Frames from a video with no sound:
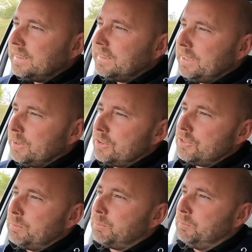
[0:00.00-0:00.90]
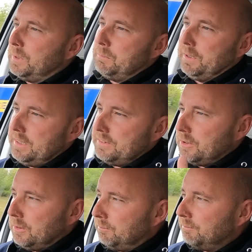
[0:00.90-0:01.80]
He got the jump on me, but he's
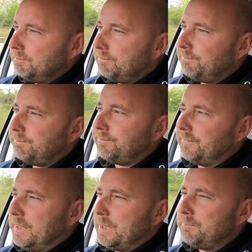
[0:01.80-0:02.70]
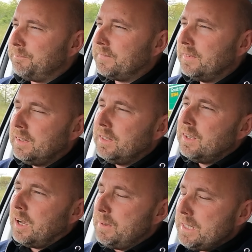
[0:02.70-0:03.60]
gone. Yeah.
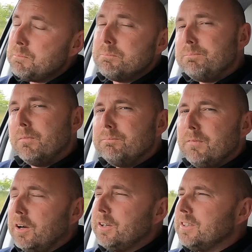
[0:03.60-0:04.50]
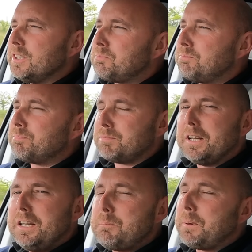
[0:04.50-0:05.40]
I mean, the Hyundai's
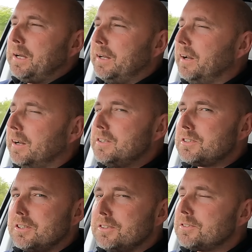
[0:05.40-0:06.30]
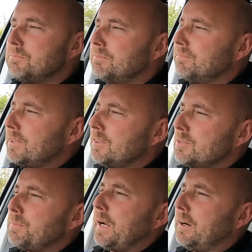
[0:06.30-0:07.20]
pretty nippy, you know, it's got
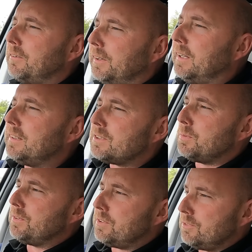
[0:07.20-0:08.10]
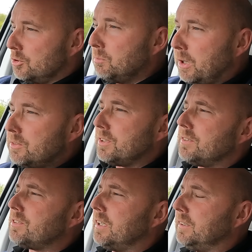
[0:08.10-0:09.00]
some power in it. This one's a dual motor,
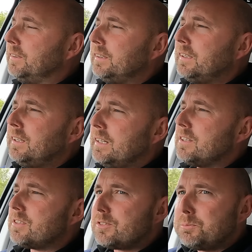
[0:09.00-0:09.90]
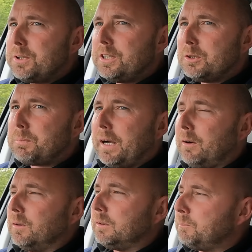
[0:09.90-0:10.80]
so it does have some pretty good
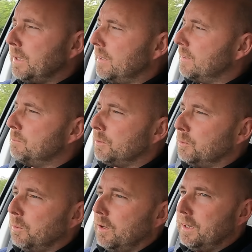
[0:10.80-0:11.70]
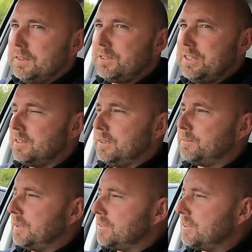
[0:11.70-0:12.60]
power, but the Model Y is easily the
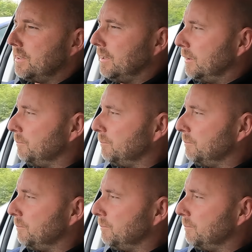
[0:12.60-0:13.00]
faster car.